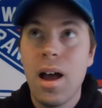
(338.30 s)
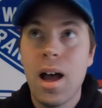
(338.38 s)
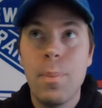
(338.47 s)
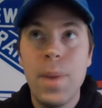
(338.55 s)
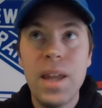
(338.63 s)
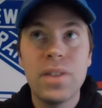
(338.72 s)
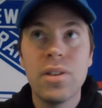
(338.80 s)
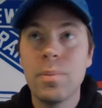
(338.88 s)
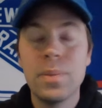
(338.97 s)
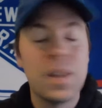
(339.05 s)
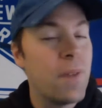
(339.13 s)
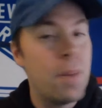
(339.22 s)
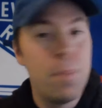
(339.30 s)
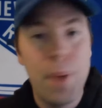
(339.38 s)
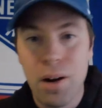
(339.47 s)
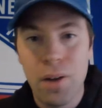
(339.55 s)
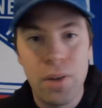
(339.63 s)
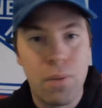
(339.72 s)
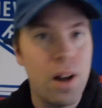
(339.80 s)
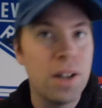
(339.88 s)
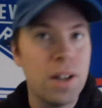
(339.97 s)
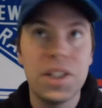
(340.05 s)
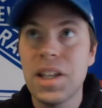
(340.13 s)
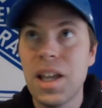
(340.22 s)
make them defend better on the
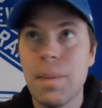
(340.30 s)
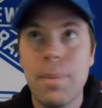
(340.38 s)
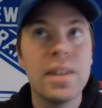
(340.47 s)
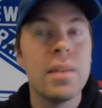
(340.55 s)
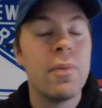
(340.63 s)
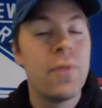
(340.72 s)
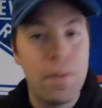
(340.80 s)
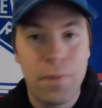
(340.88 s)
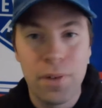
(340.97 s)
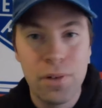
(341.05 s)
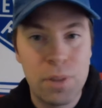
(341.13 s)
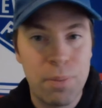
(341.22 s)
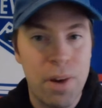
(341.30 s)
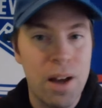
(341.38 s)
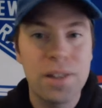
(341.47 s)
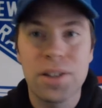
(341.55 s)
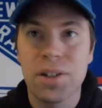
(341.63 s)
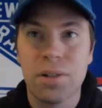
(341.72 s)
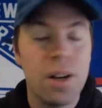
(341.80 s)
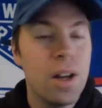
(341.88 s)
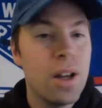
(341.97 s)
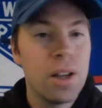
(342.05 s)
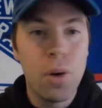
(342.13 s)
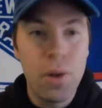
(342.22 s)
rush. He can't make them fight for loose pucks or
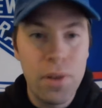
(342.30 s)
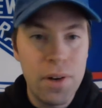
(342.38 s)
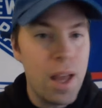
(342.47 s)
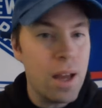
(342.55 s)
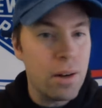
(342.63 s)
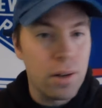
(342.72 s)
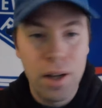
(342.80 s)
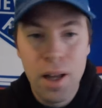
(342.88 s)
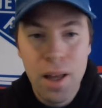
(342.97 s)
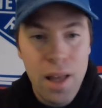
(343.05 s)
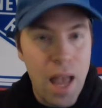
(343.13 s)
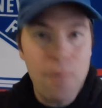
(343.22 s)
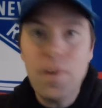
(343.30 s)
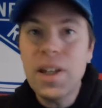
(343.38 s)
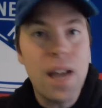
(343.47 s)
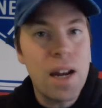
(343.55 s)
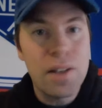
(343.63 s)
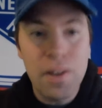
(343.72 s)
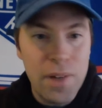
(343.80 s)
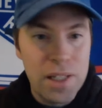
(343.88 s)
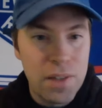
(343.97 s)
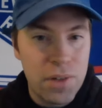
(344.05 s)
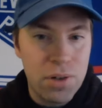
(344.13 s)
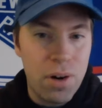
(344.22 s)
go to the net or have any kind of
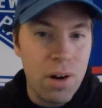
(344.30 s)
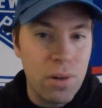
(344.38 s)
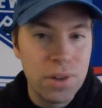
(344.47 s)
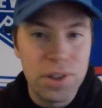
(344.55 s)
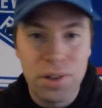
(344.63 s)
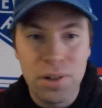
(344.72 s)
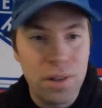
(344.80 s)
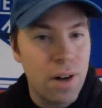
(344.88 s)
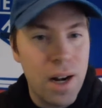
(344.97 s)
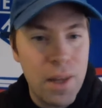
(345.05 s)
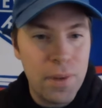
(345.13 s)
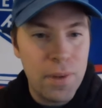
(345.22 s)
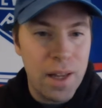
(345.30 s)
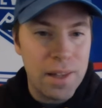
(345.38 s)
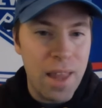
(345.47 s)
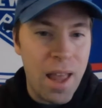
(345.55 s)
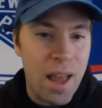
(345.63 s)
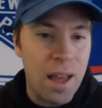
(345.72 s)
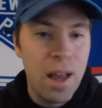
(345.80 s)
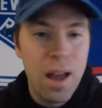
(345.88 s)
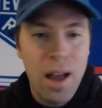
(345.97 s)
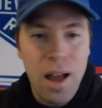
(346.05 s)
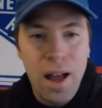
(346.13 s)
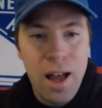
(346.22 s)
defensive struggles or anything like that.
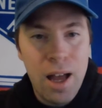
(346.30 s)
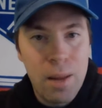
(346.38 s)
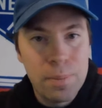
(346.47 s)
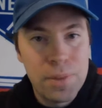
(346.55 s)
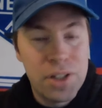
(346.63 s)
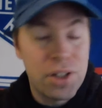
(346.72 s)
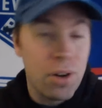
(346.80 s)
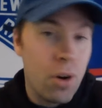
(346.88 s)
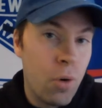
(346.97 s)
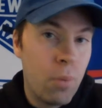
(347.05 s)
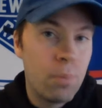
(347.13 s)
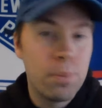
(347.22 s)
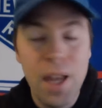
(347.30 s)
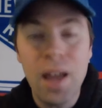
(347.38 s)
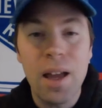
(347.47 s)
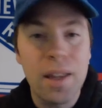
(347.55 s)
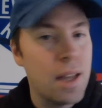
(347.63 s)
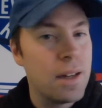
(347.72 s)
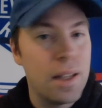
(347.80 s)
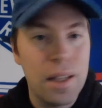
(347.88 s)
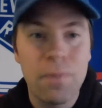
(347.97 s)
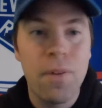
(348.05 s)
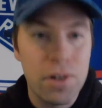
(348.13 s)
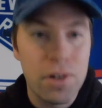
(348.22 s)
So yeah, again,
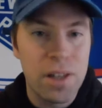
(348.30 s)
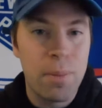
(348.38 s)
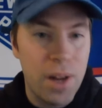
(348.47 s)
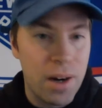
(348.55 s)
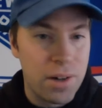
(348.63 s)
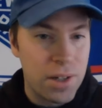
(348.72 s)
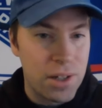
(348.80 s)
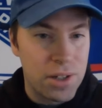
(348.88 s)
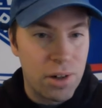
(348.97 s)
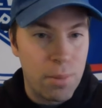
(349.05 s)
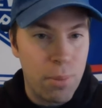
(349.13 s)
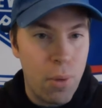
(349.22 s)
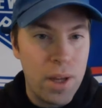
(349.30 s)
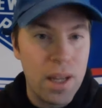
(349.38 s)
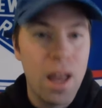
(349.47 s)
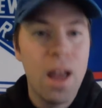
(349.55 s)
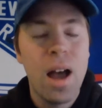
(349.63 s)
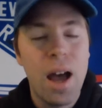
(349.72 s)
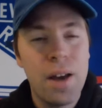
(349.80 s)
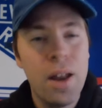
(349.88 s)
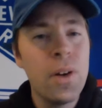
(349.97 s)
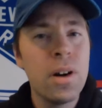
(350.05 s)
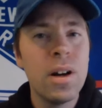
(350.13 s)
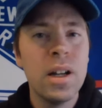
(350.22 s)
it falls on the players at a certain point.
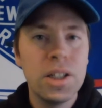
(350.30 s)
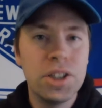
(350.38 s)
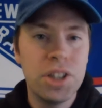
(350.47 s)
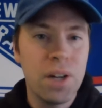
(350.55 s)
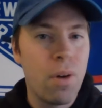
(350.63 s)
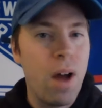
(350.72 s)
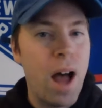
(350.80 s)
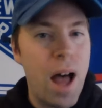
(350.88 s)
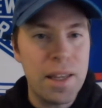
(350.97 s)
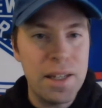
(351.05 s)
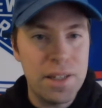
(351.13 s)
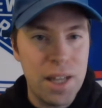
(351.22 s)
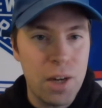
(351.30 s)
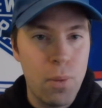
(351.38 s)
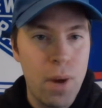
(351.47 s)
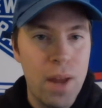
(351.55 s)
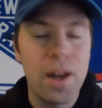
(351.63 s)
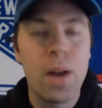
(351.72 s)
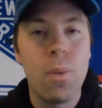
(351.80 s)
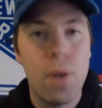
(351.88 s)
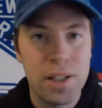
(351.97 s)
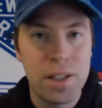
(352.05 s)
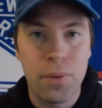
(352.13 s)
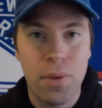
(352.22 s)
Another general hockey takeaway that I
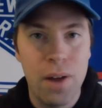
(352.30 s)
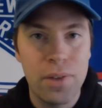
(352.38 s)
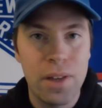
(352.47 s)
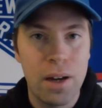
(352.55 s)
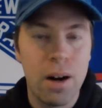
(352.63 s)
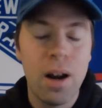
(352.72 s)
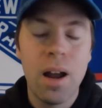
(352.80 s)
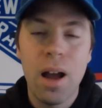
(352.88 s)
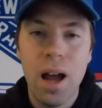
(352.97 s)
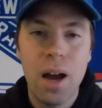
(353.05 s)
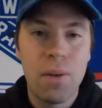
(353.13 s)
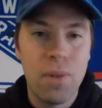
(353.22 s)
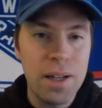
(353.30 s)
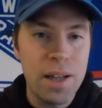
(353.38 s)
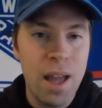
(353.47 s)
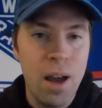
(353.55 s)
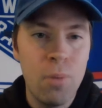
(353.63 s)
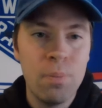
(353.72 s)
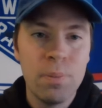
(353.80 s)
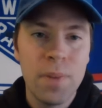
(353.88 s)
wanted to throw out there right now